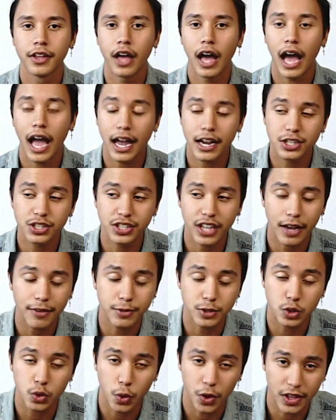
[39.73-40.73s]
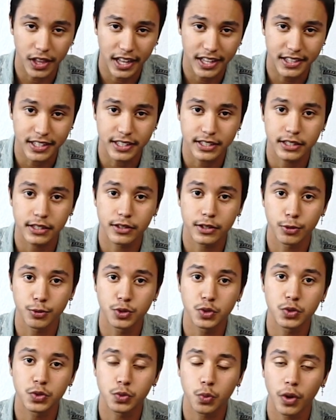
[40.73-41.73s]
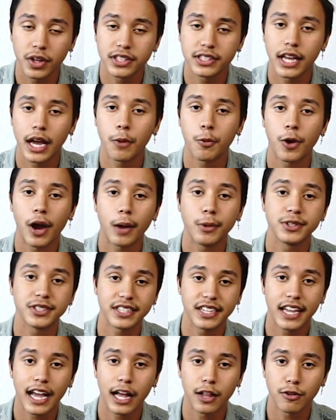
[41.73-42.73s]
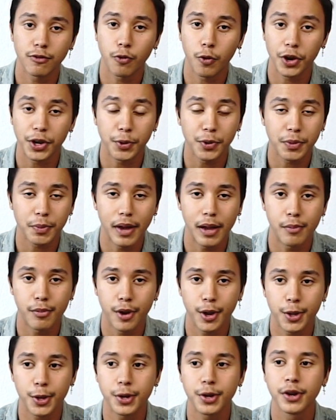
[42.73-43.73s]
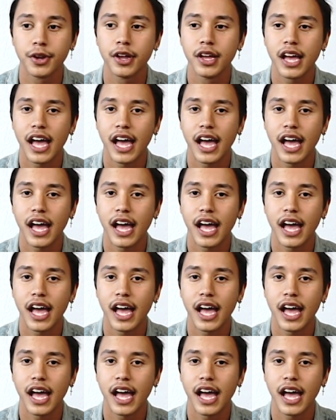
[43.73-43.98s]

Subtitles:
I actually have a story like this. There was this one time where I was in California with my brother,